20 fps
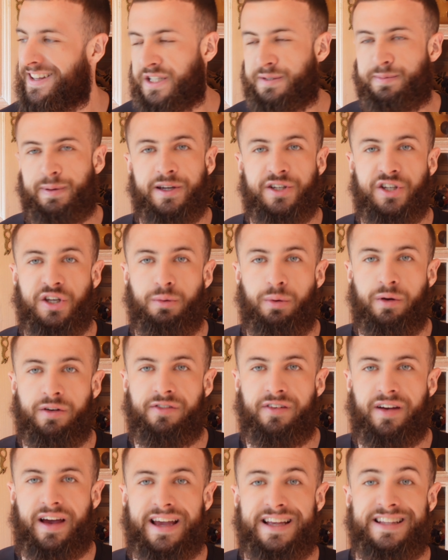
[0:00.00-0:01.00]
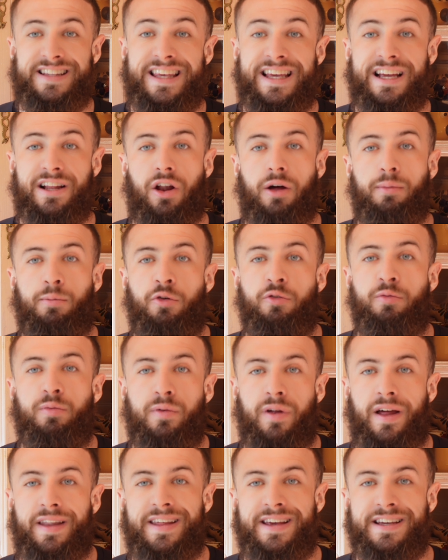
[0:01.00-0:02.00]
Especially with a decline
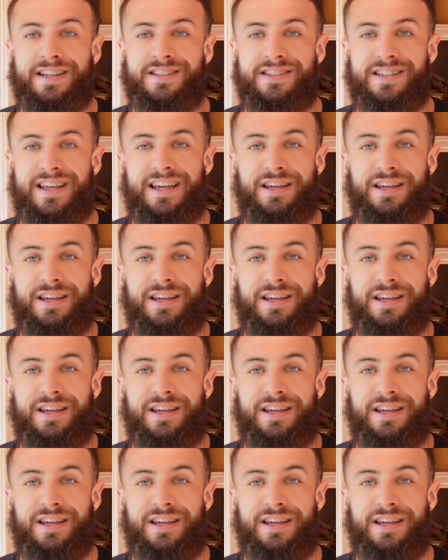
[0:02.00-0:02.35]
movement like this,